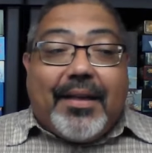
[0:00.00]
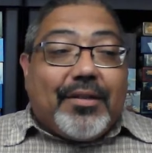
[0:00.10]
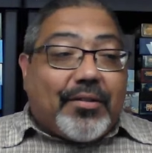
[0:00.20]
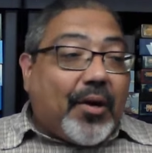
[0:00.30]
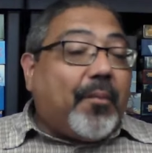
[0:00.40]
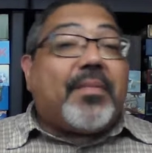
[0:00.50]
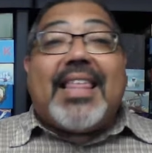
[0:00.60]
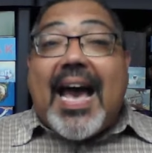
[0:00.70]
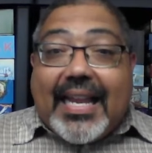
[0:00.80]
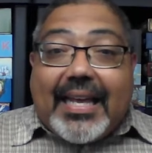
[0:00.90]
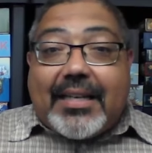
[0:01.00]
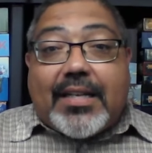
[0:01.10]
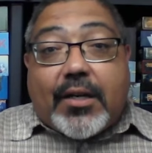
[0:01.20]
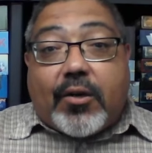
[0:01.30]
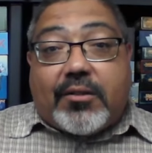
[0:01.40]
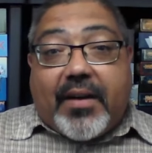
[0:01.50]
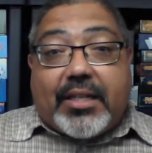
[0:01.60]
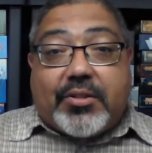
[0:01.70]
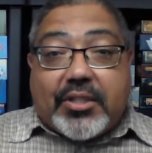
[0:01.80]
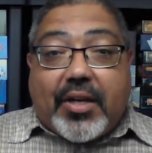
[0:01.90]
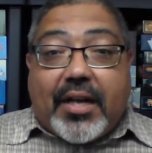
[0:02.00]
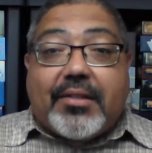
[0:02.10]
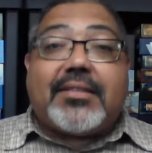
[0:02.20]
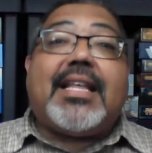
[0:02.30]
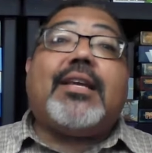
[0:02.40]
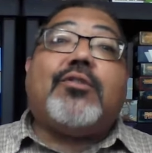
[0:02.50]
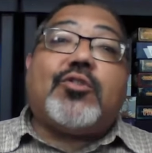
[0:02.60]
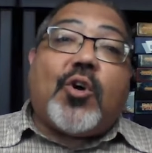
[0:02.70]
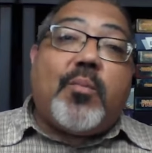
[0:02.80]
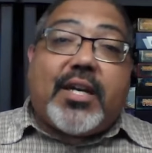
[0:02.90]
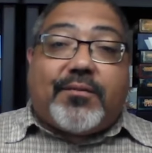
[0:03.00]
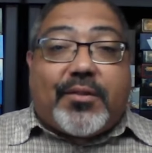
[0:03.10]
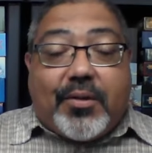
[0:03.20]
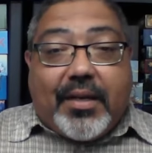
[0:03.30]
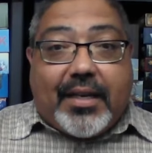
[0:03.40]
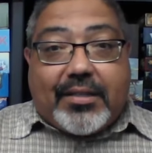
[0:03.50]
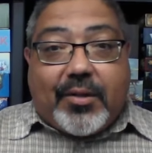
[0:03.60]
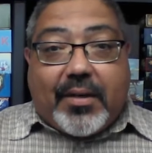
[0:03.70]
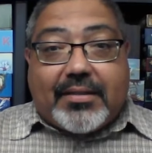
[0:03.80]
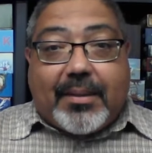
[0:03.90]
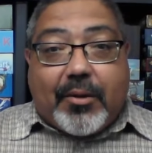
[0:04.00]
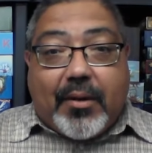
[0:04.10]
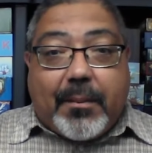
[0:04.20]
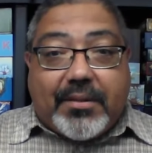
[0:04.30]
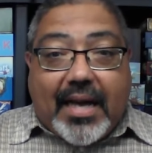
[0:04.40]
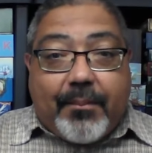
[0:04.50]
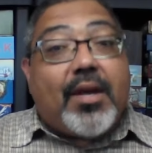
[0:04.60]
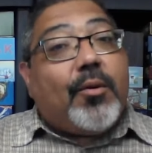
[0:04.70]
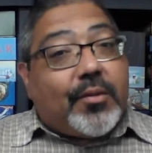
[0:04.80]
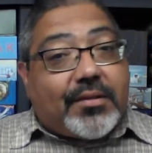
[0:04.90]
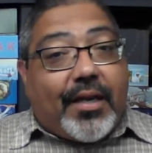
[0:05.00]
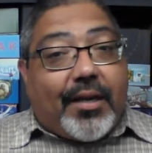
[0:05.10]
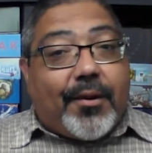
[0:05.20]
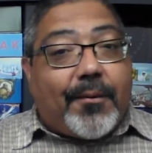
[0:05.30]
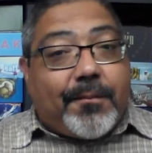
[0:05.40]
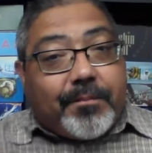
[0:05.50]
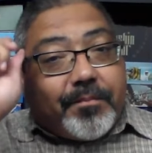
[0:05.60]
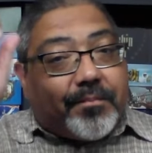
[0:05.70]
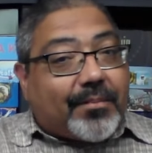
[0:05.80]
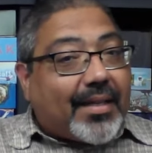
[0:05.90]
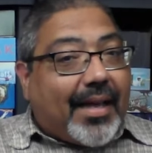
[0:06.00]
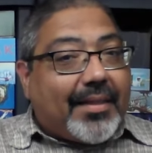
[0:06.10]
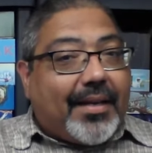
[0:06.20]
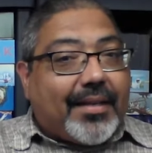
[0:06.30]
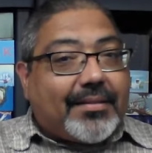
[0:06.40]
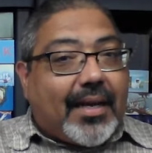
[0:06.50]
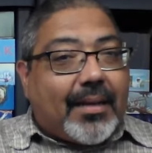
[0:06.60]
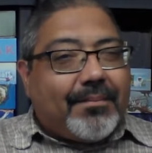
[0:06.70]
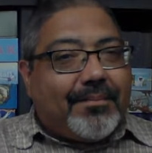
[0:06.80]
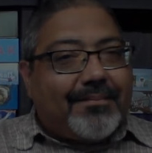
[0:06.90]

So that is Ghost Fightin' Treasure Hunters. Thank you so much for tuning into the One Stop Co-op Shop. We'll see you at the next stop.